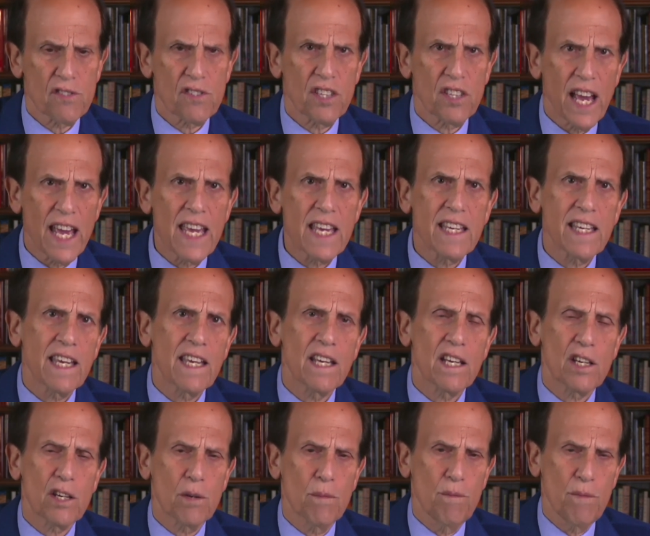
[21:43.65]
They can
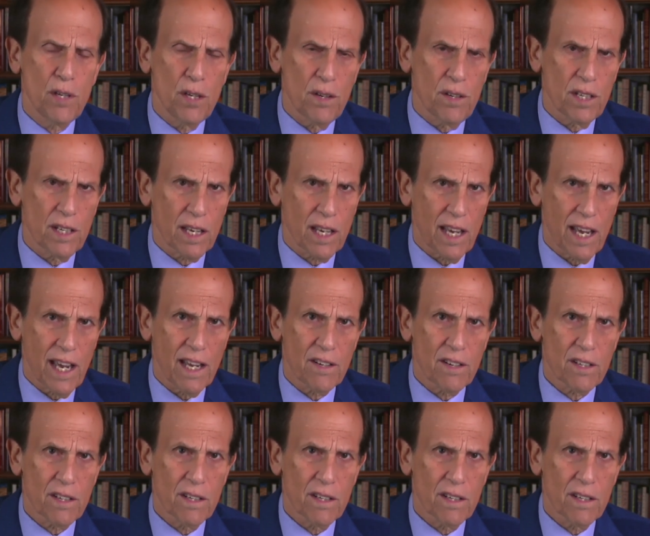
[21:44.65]
communicate